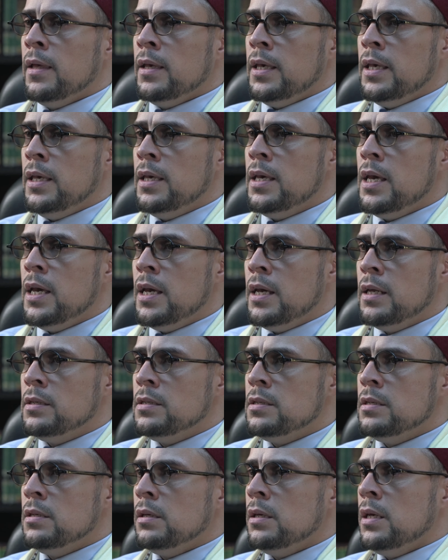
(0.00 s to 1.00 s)
He
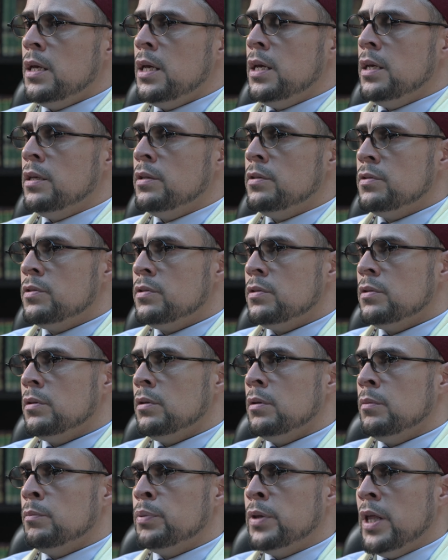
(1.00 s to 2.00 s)
hid his
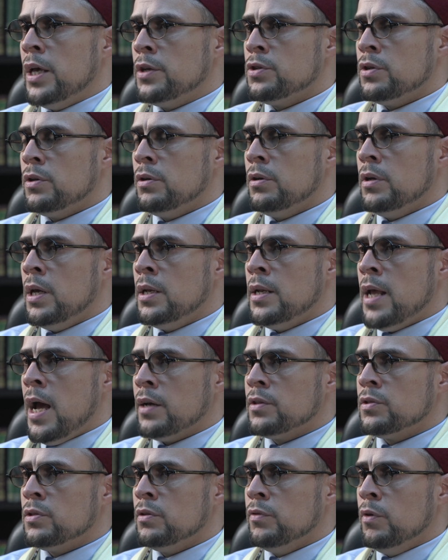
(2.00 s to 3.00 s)
pleasure in
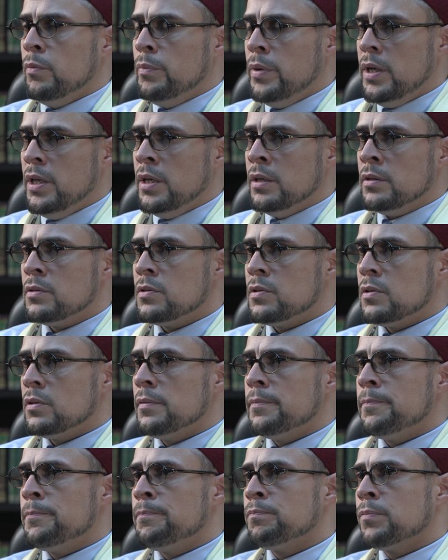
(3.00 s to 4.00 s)
acts of obedience.
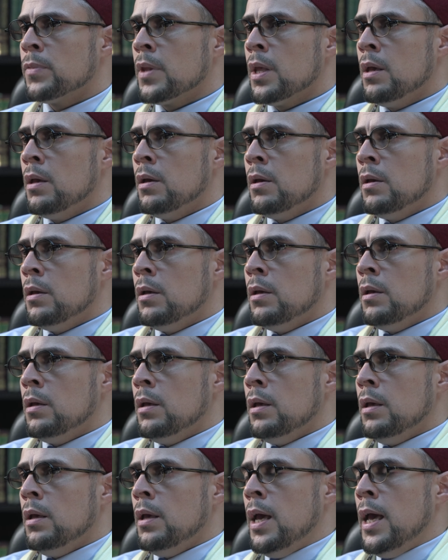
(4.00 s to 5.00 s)

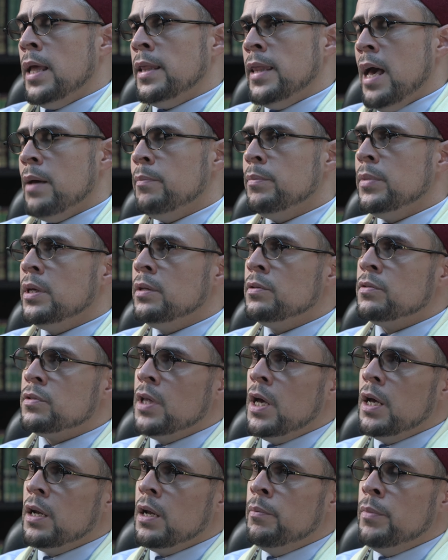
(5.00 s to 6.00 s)
And that means
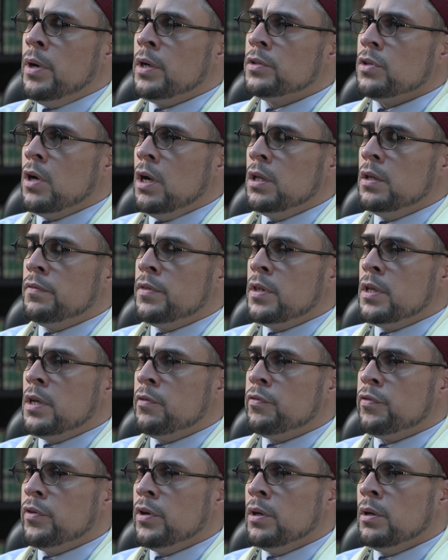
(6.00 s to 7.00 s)
that amongst all of the
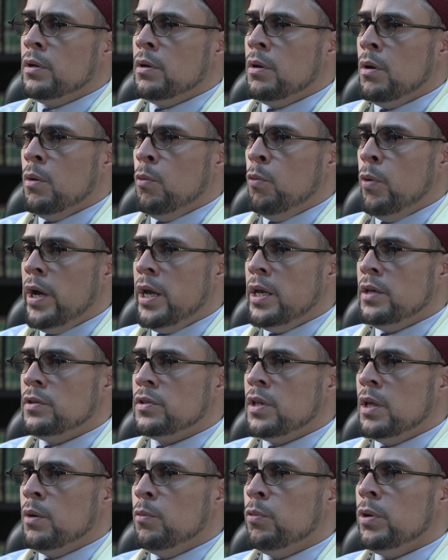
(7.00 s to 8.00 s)
different
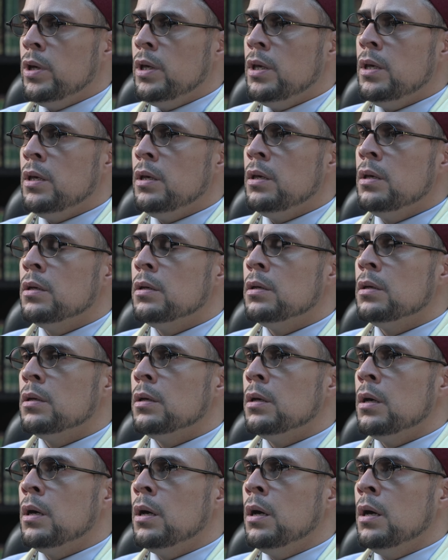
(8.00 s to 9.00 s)
ways that we
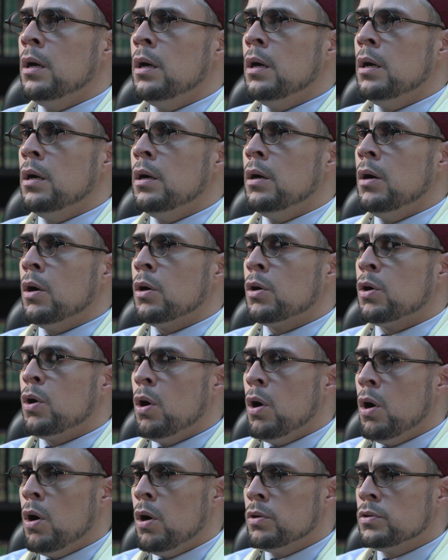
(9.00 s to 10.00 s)
are
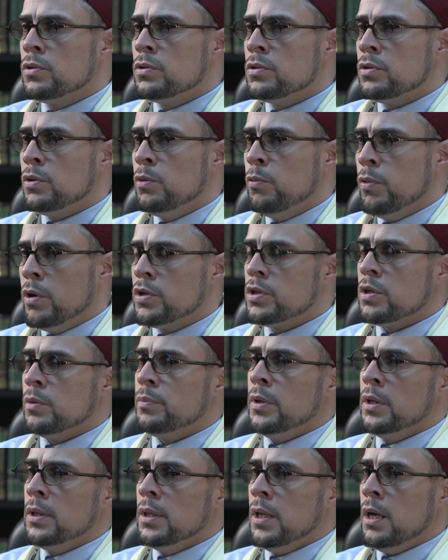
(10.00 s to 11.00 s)
called to
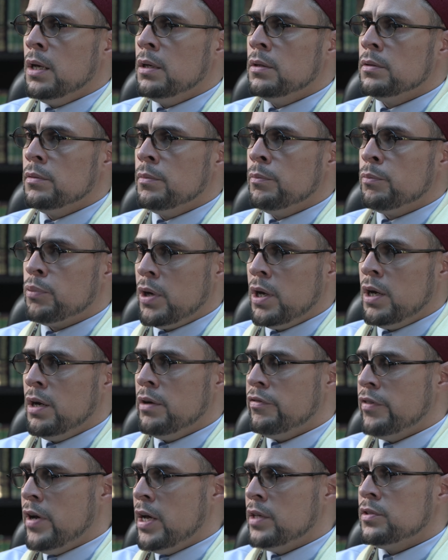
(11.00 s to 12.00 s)
worship Allah,
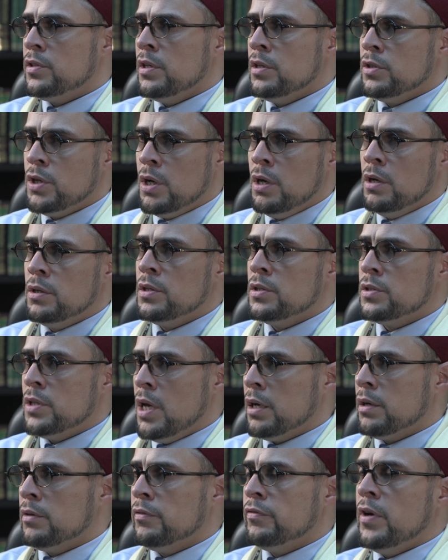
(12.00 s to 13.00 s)
prayer, fasting, charity,
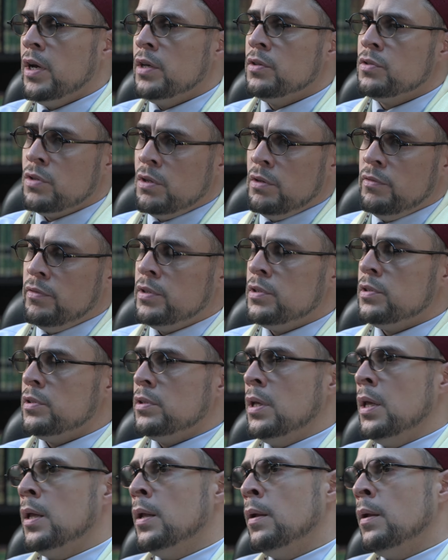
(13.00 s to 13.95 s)
sacrifice, service,